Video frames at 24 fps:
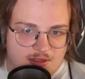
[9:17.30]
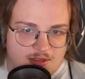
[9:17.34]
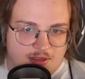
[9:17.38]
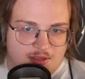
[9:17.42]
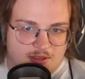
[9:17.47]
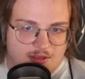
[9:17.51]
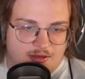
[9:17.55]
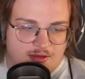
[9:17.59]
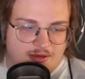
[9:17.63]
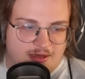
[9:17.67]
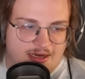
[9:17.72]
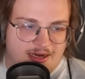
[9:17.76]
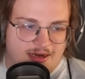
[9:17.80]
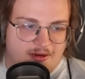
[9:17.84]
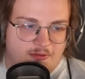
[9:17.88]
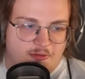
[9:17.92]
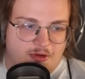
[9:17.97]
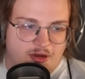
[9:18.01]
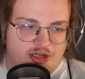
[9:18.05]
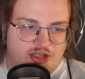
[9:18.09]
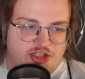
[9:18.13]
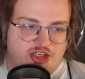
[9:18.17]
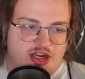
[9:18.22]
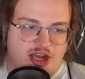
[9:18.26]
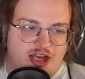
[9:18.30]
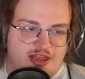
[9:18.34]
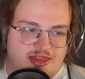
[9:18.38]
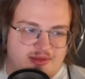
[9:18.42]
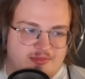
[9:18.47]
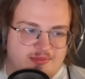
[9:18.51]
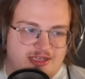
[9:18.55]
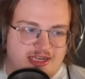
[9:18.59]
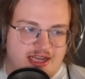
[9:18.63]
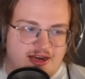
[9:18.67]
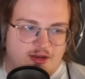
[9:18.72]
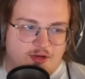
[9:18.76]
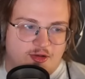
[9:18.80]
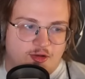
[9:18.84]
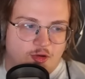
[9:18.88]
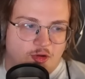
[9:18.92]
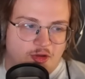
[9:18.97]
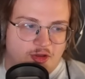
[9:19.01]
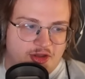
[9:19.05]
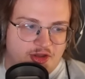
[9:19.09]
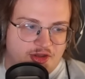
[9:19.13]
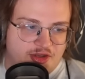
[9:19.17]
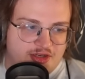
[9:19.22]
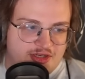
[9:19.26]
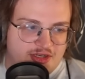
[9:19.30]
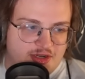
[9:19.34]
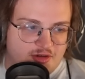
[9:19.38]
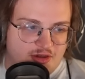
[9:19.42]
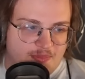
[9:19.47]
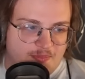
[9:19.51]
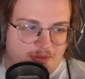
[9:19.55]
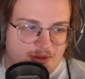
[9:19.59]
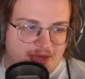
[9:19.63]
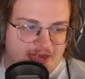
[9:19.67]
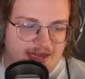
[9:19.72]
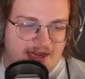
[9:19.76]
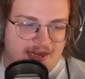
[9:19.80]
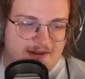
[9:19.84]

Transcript: Alright, one-shot them tentacle. You can do it, buddy.